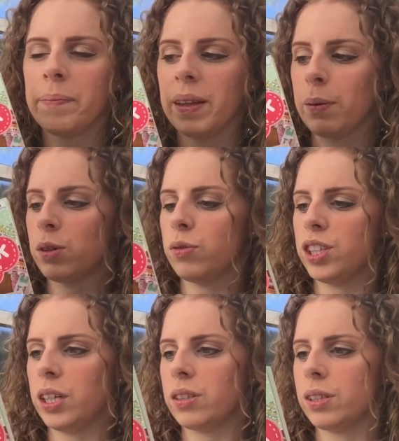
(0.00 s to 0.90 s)
it was
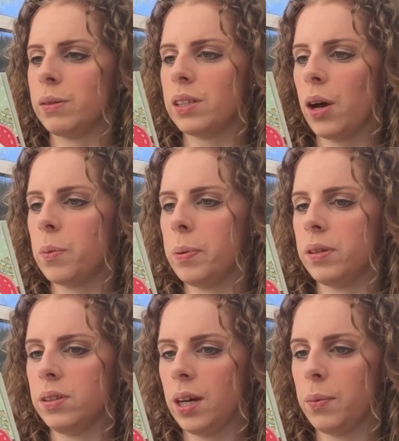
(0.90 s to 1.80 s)
reduced because it was open, so